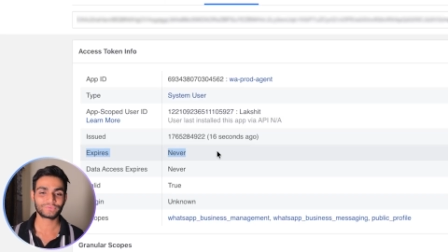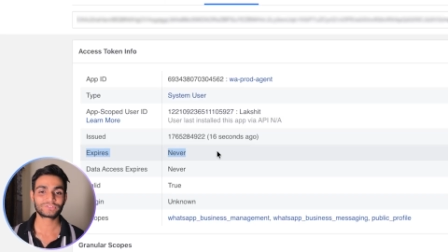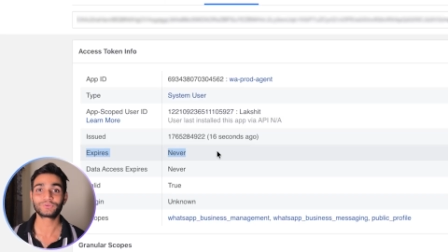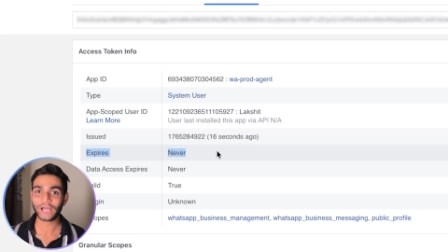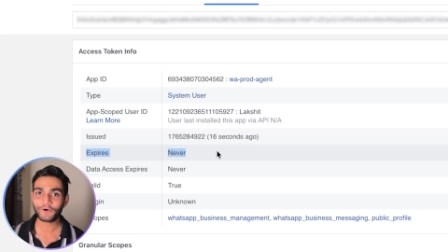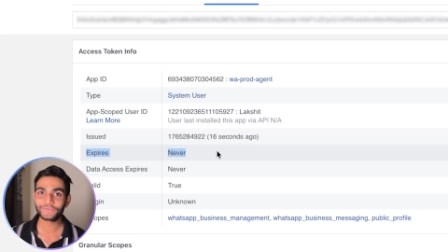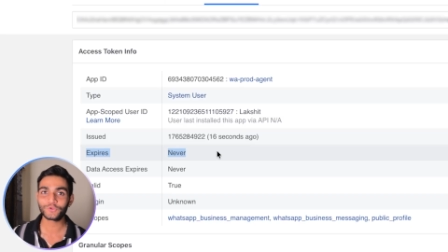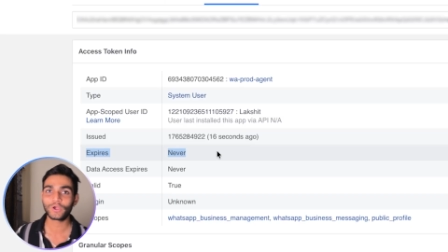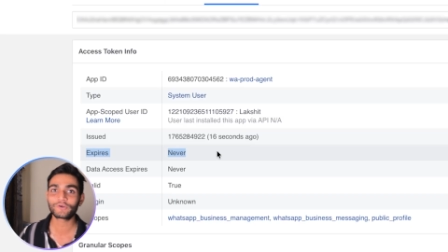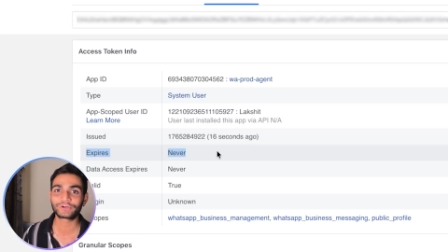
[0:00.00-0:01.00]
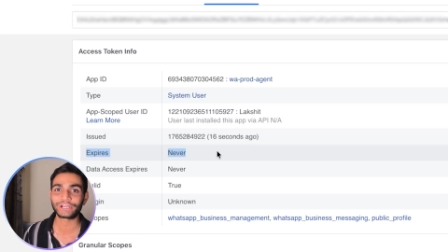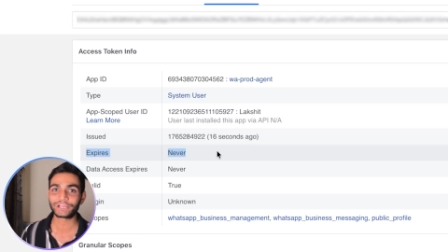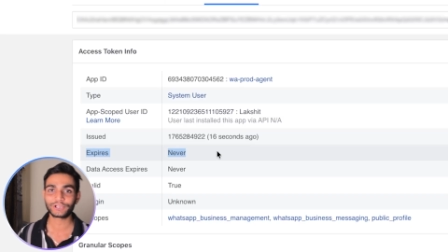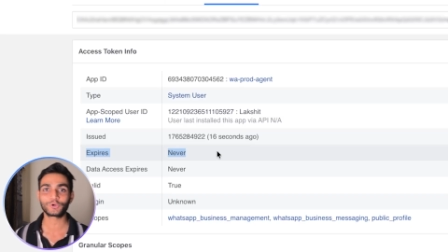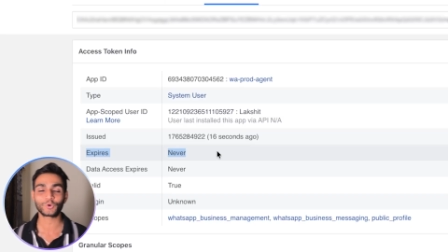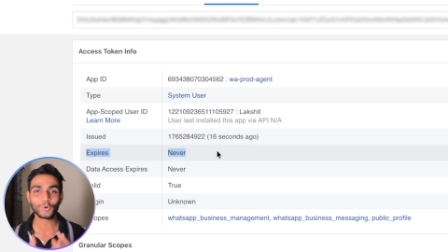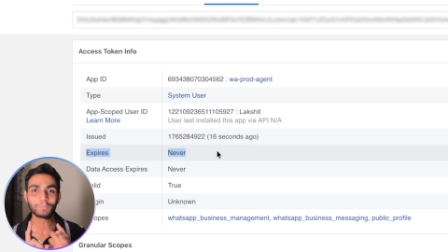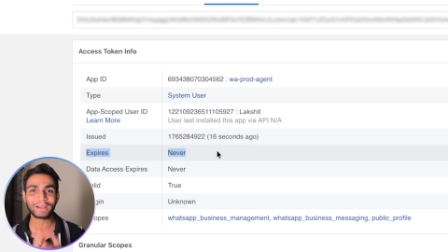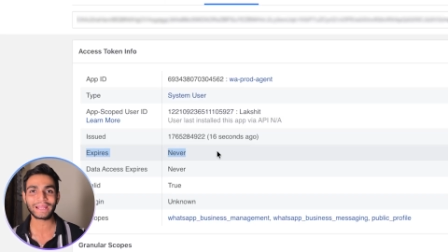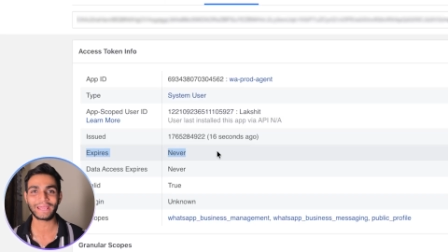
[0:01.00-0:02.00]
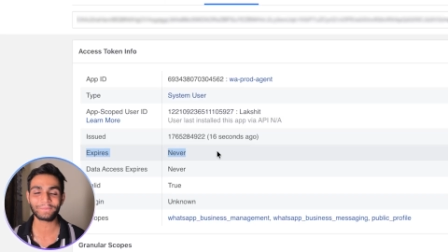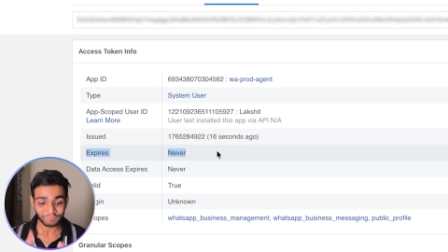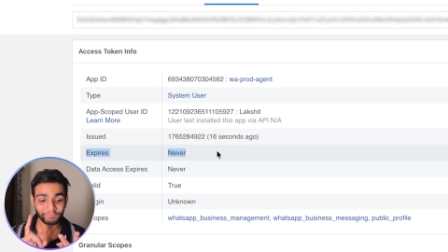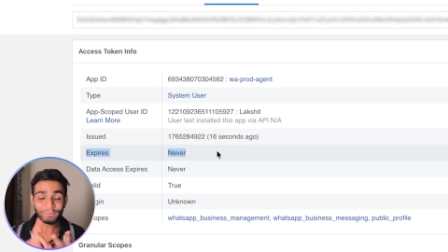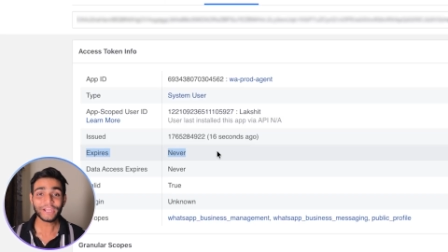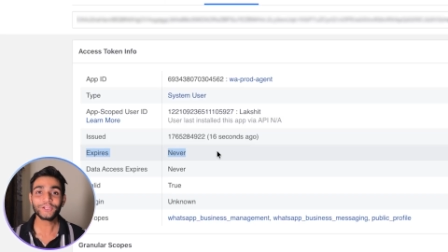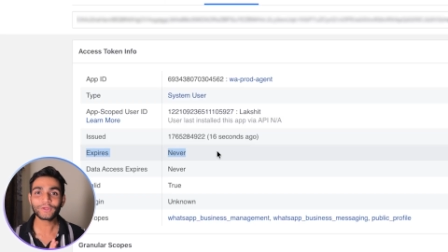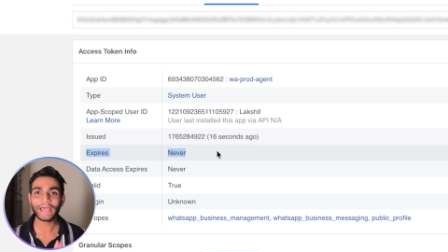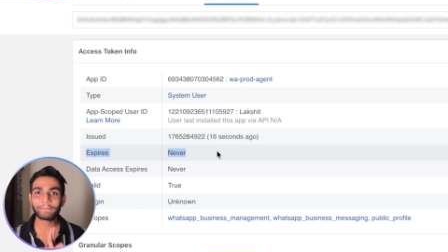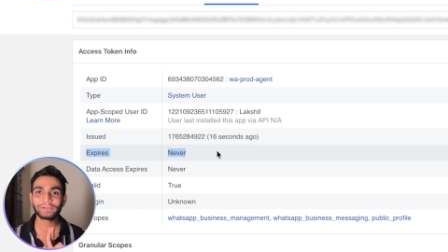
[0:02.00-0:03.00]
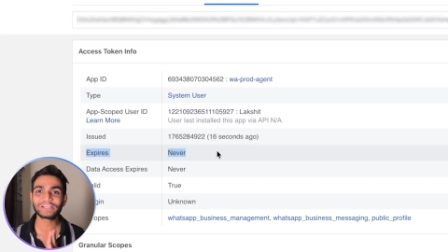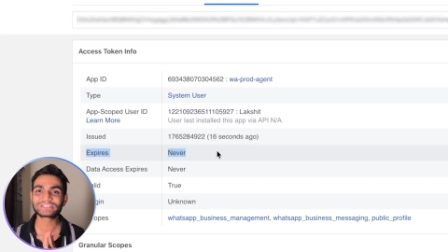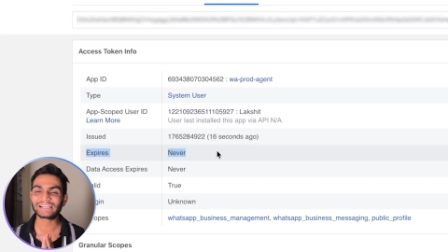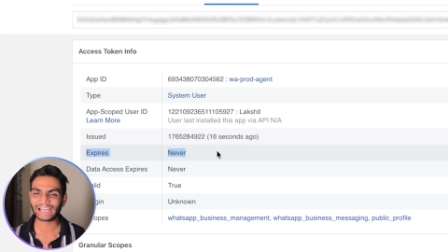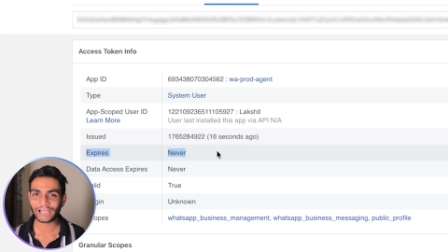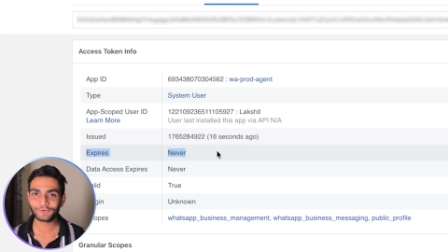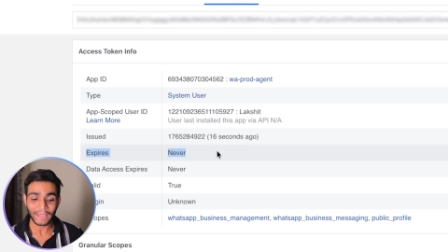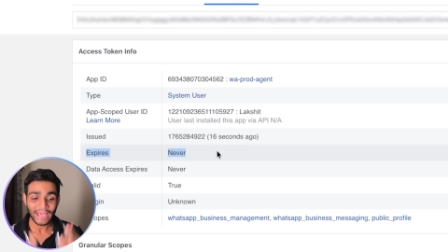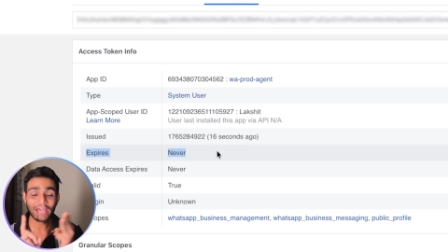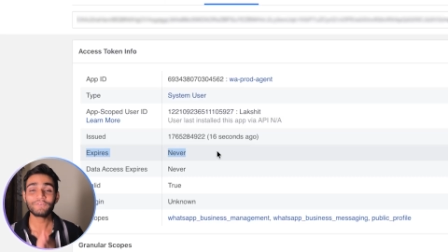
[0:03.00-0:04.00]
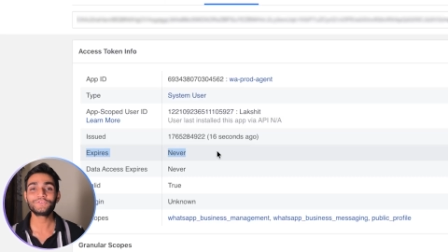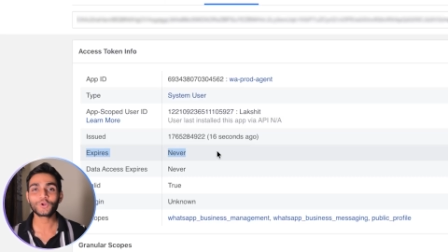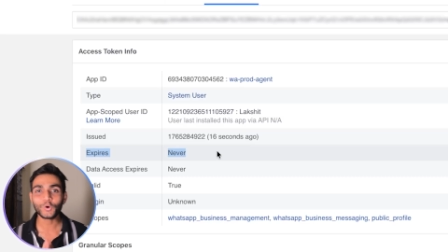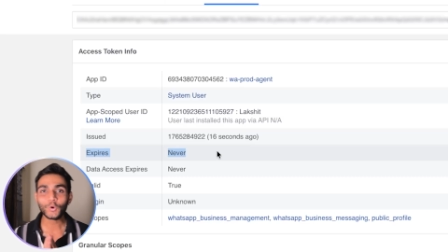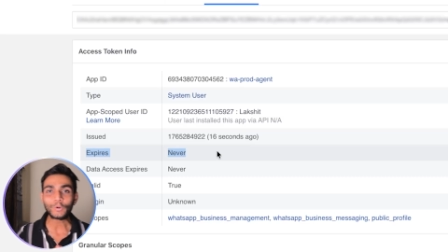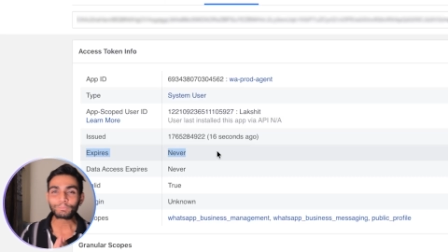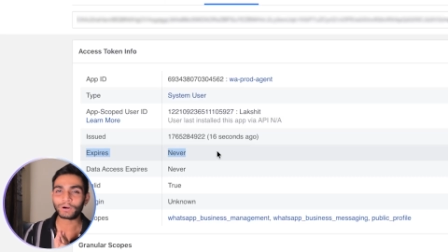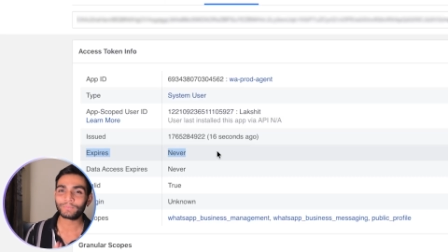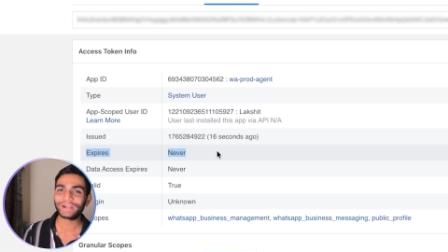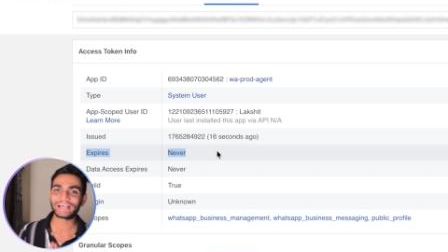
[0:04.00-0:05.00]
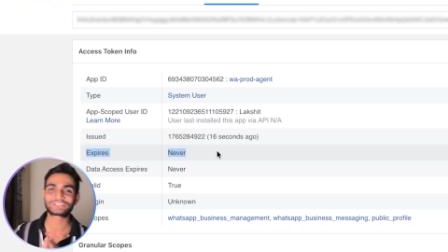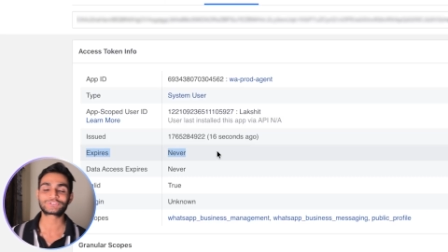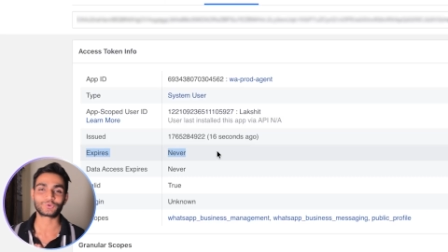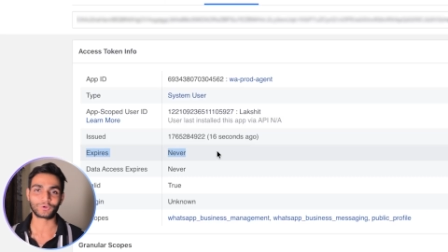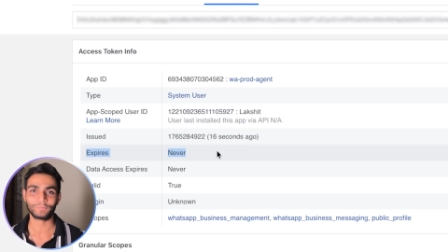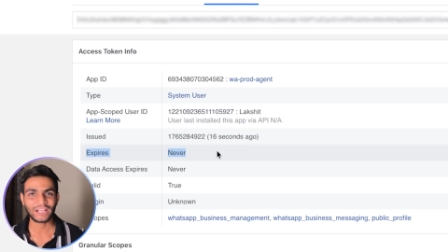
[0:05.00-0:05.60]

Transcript: So now you have created your own meta app, made your application live, have your own permanent access token.